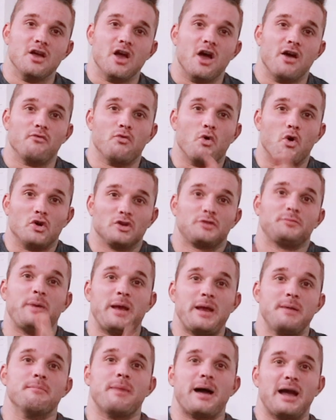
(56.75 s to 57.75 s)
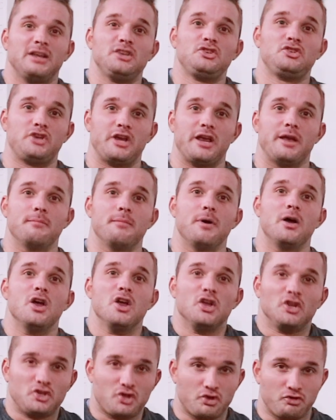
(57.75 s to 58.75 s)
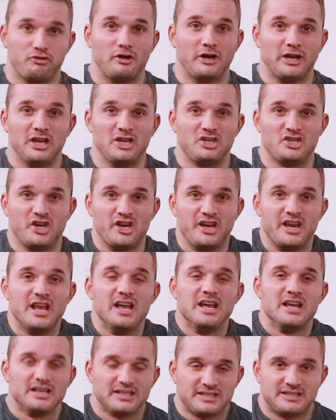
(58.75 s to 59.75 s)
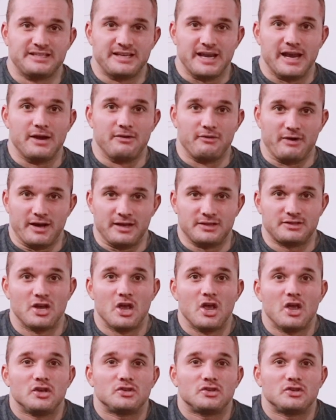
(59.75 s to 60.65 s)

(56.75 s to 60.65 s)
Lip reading: of what has been my gym trilogy series.